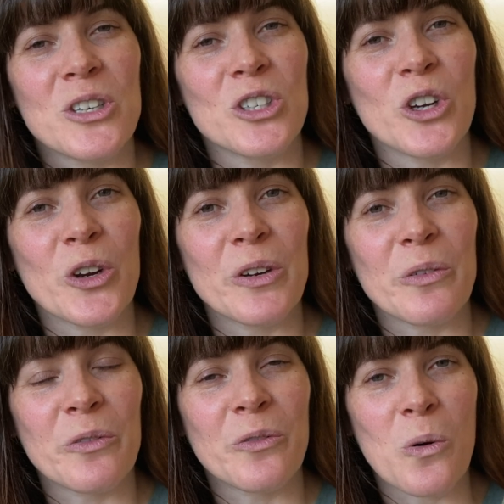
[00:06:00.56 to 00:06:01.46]
to go
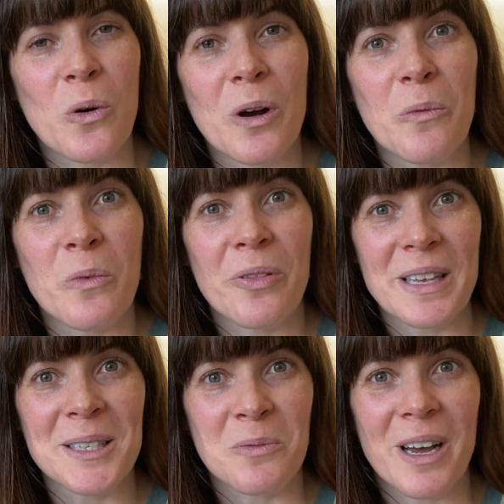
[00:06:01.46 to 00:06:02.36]
for with
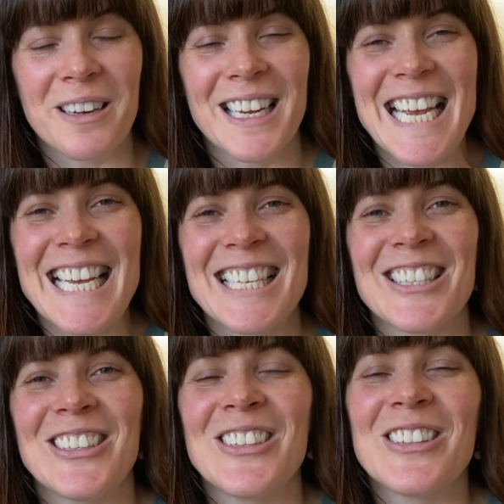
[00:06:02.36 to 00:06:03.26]
this one.
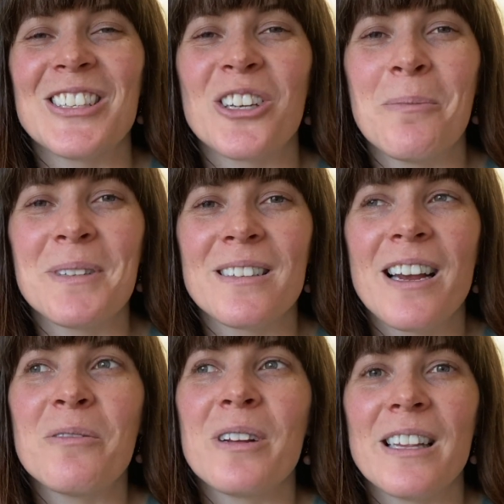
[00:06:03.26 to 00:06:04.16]
So the tops that
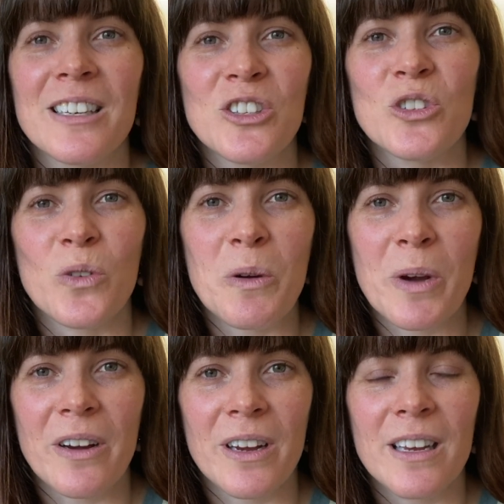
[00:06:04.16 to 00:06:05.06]
I really enjoy
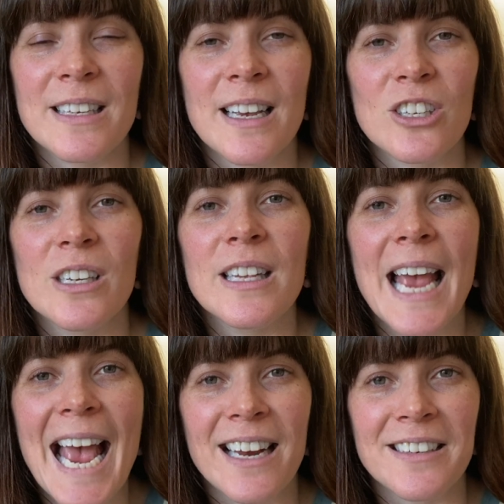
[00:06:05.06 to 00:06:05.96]
wearing is actually
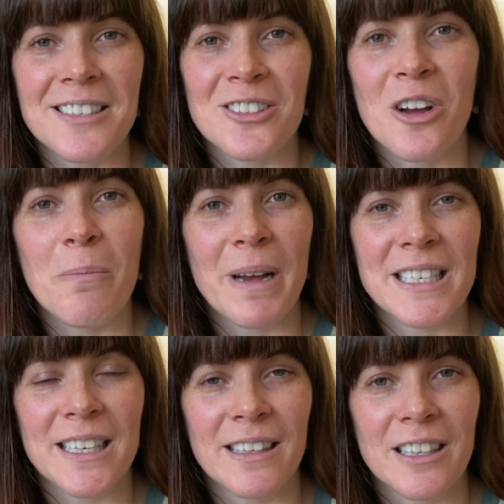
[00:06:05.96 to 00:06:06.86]
the Agnes top by
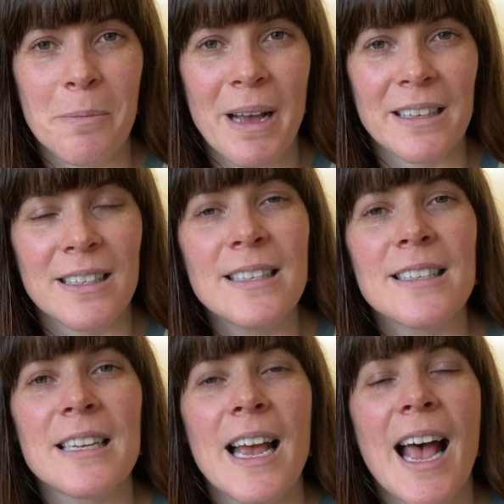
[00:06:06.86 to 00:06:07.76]
Tilly and the
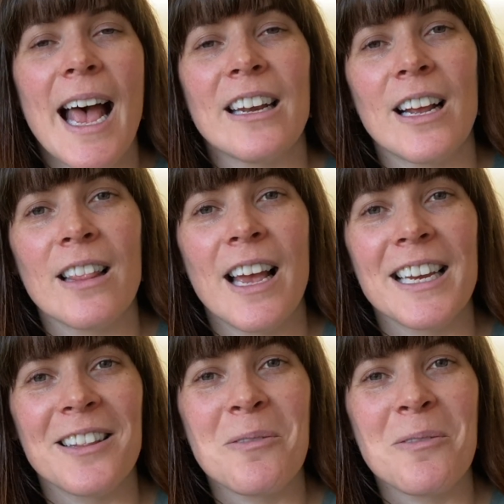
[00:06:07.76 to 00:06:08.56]
Buttons. And I like the